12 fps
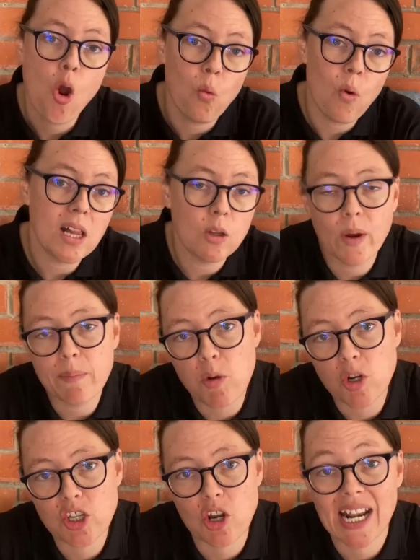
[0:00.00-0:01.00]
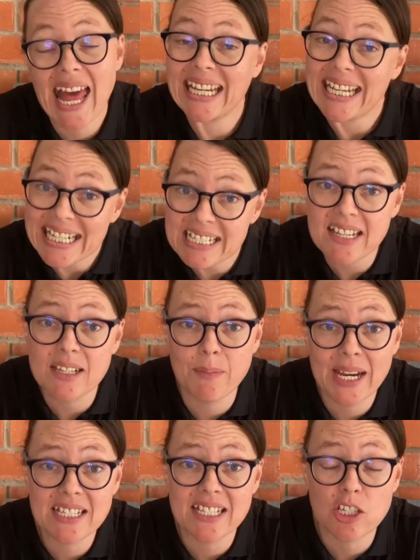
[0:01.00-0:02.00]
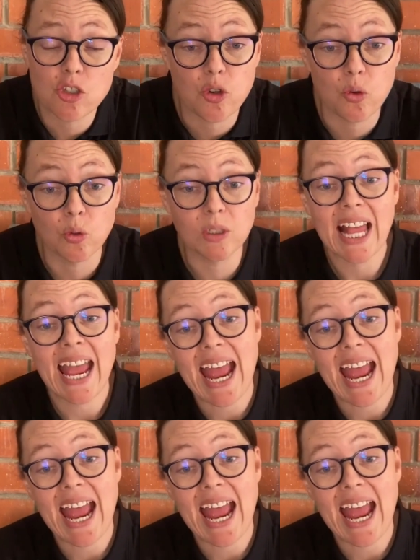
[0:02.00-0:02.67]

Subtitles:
While QuickBooks Online is an amazing tool